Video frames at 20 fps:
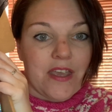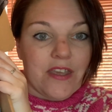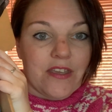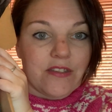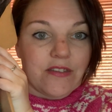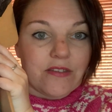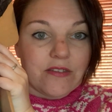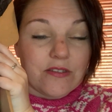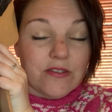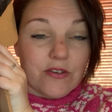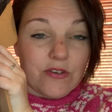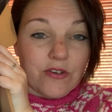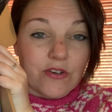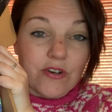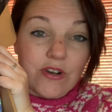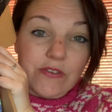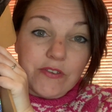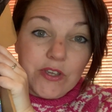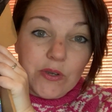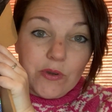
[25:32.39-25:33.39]
So
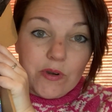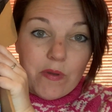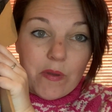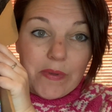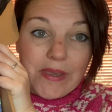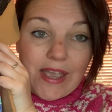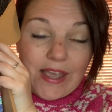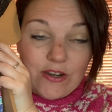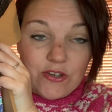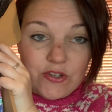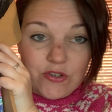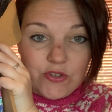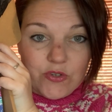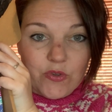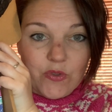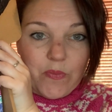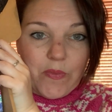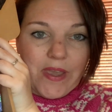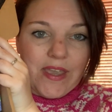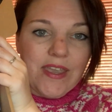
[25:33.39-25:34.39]
if you want to maybe get in touch with
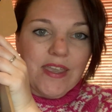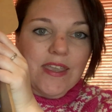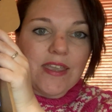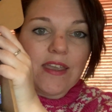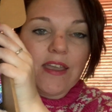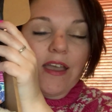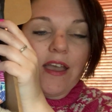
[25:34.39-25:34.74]
me,